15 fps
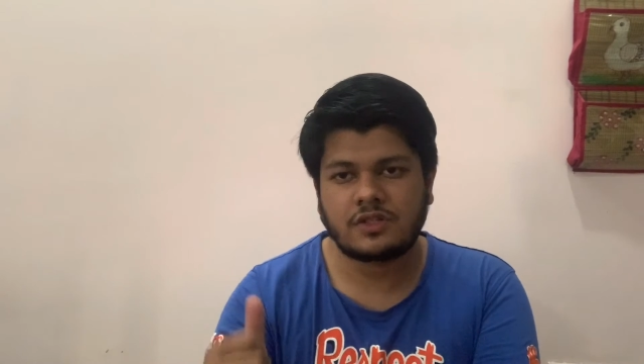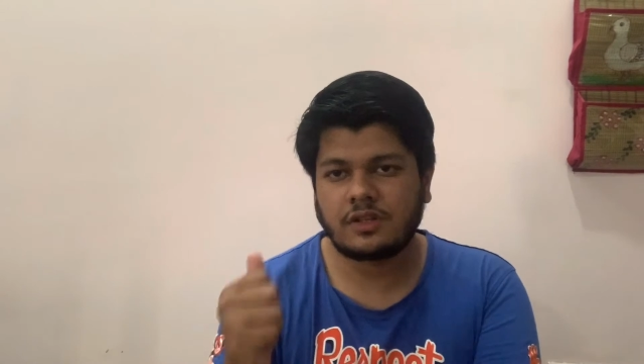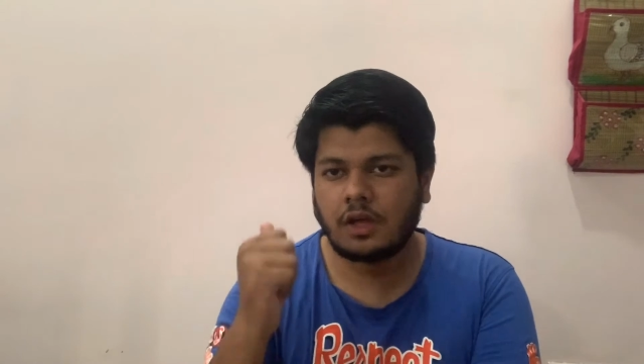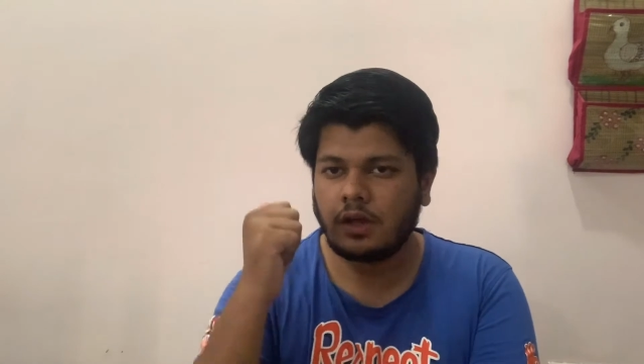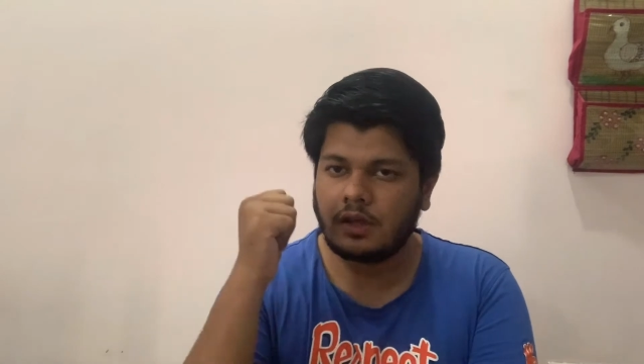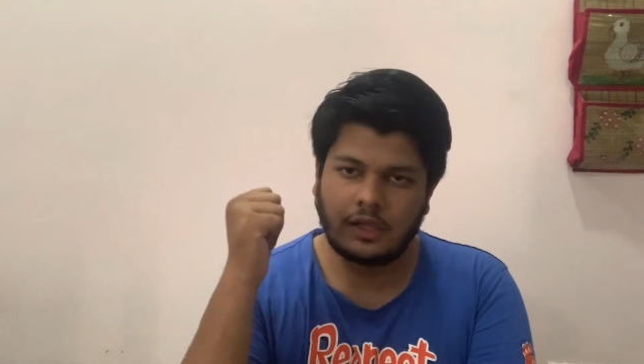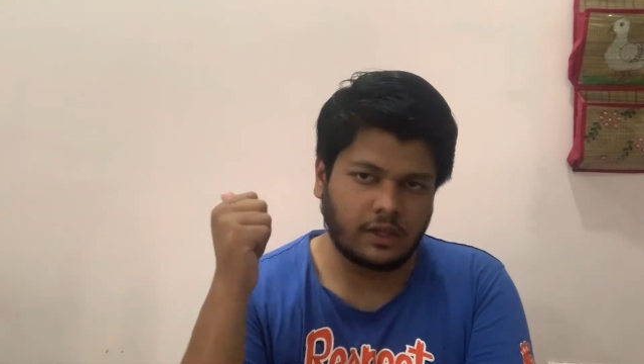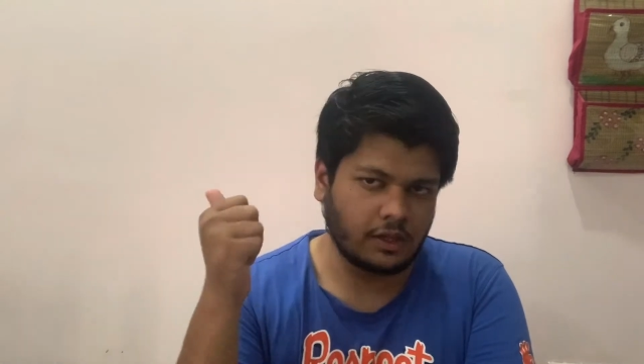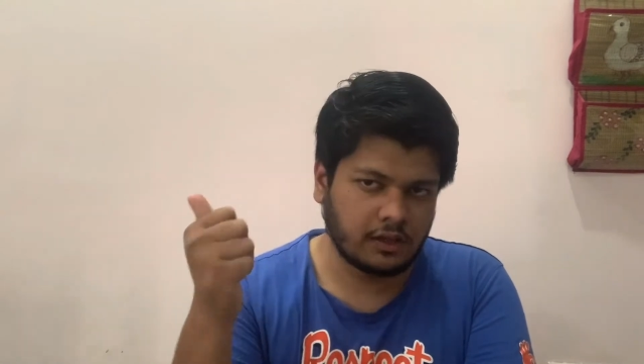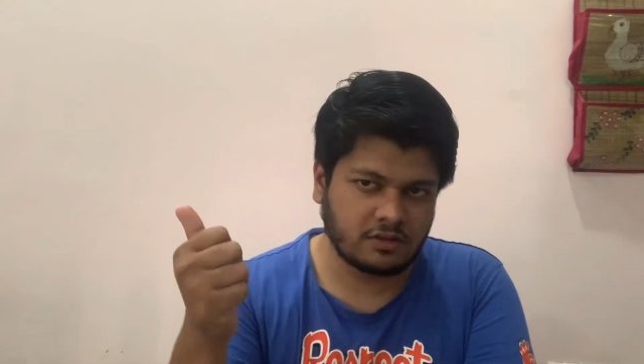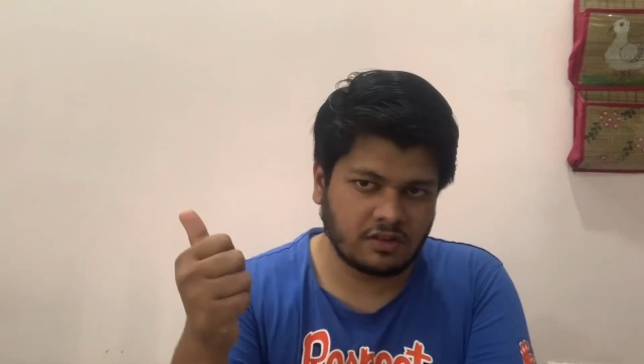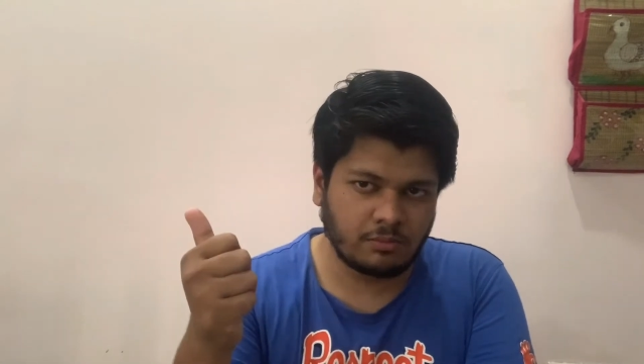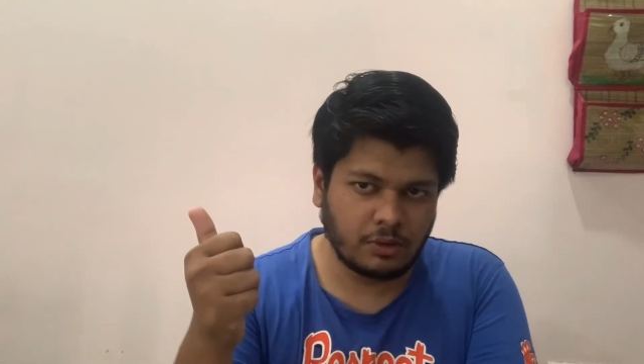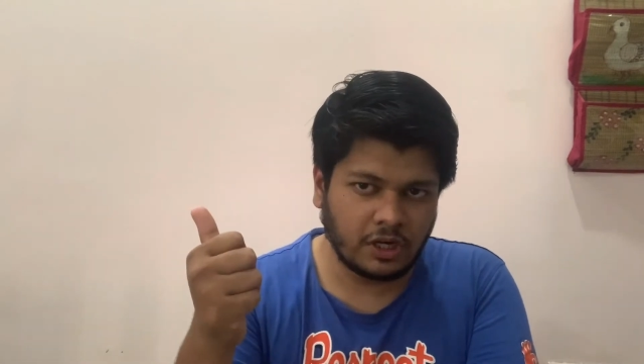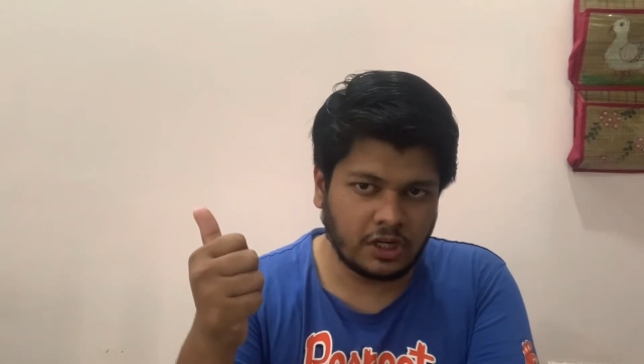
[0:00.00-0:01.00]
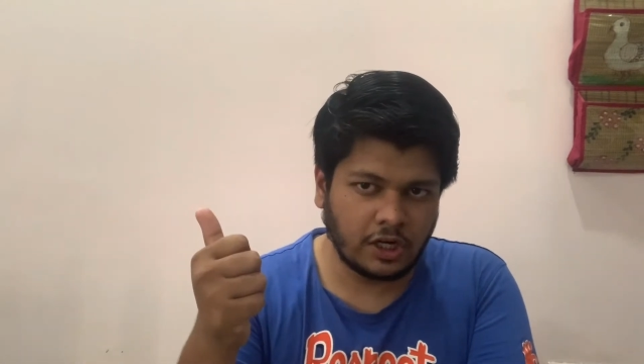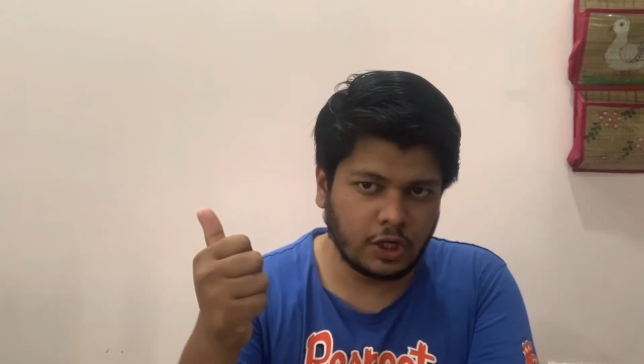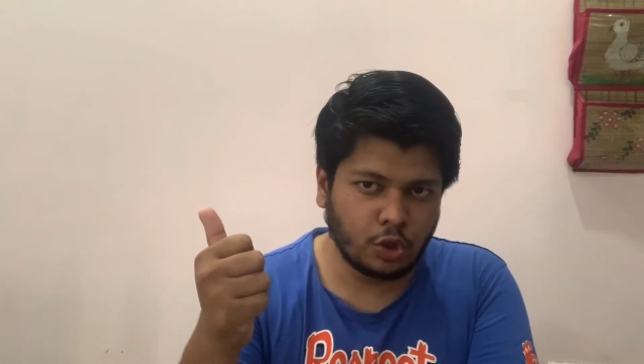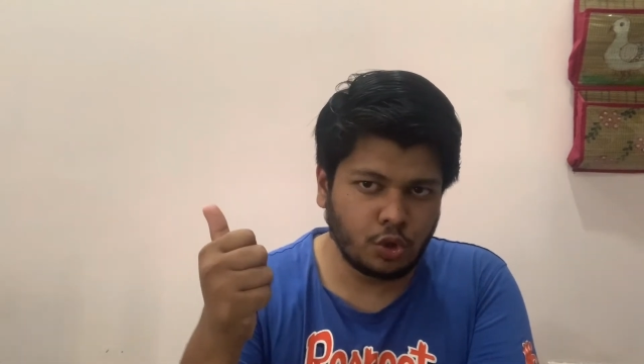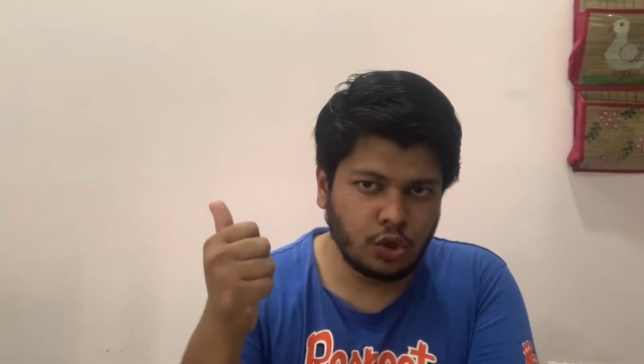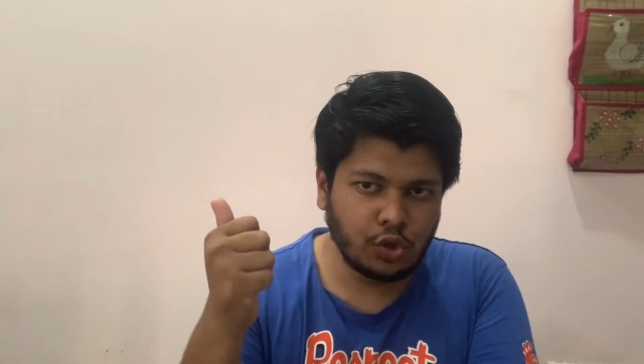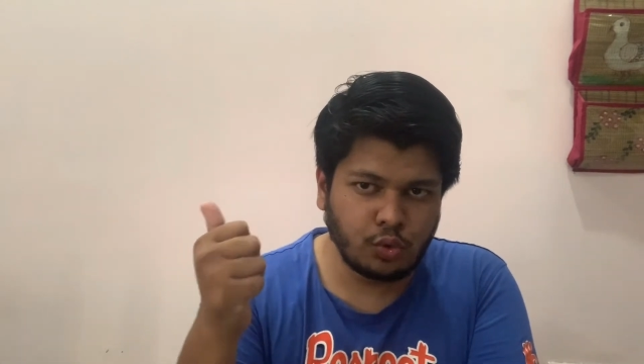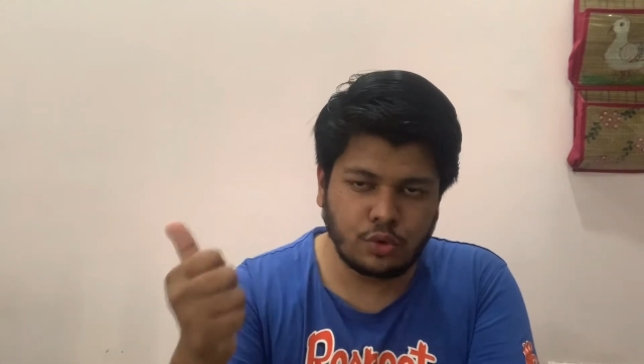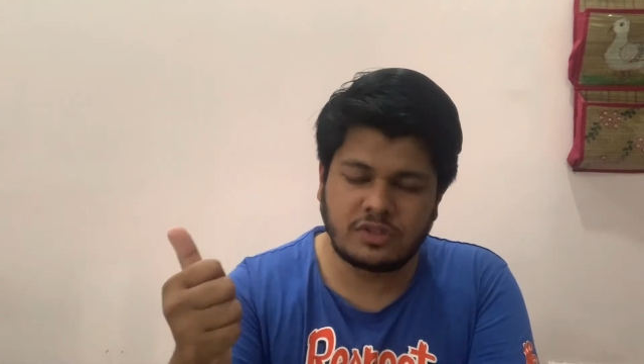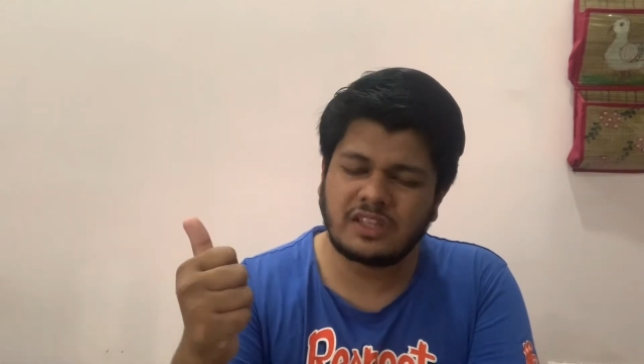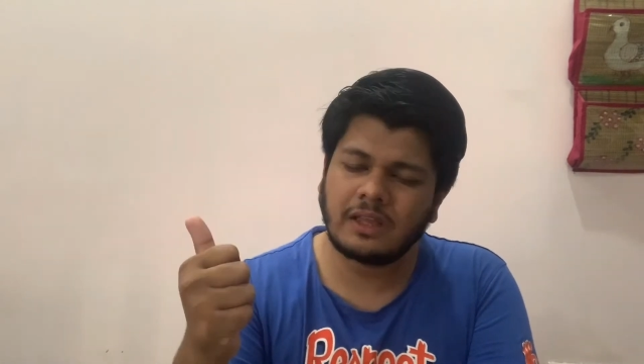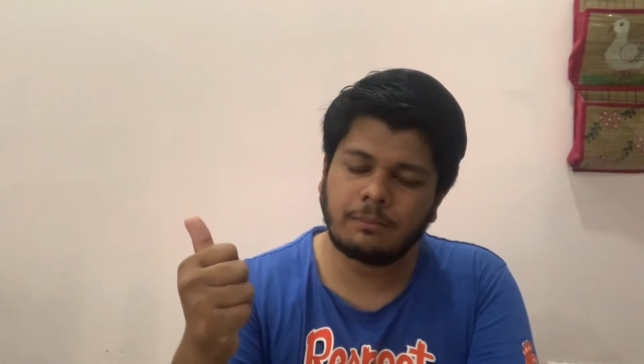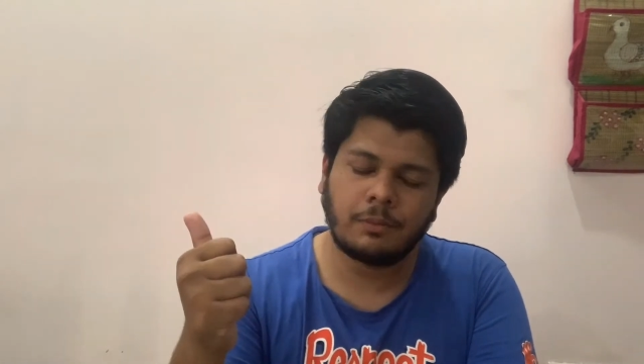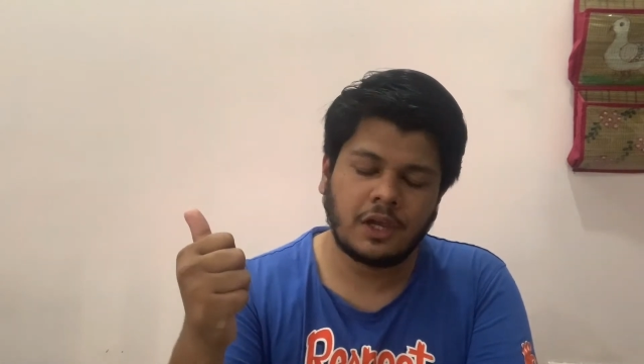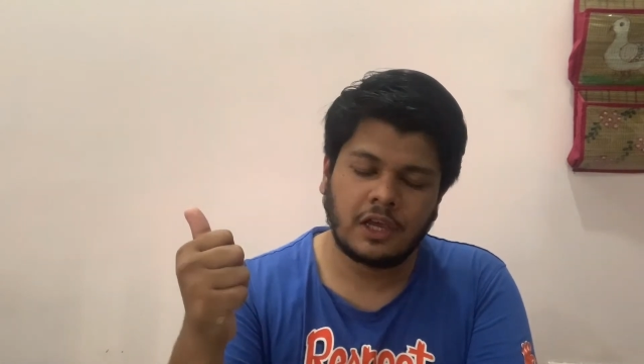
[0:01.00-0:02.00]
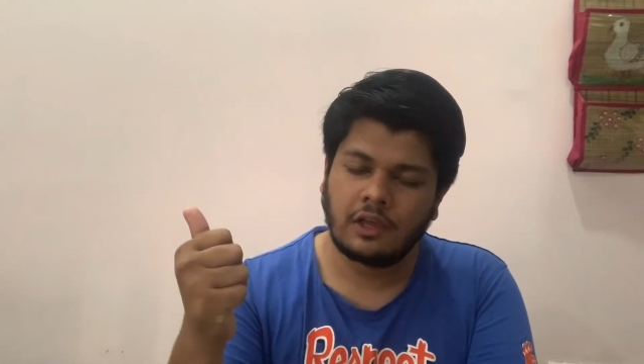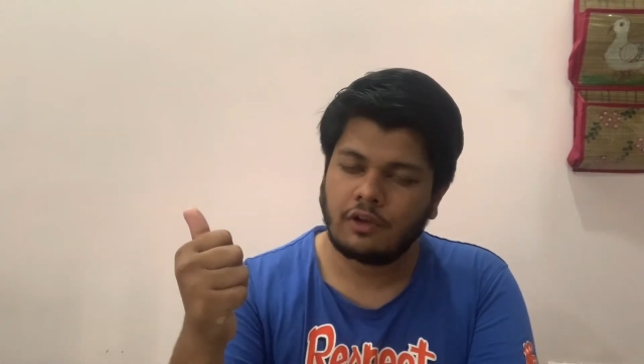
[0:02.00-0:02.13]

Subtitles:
the easy ability to use them.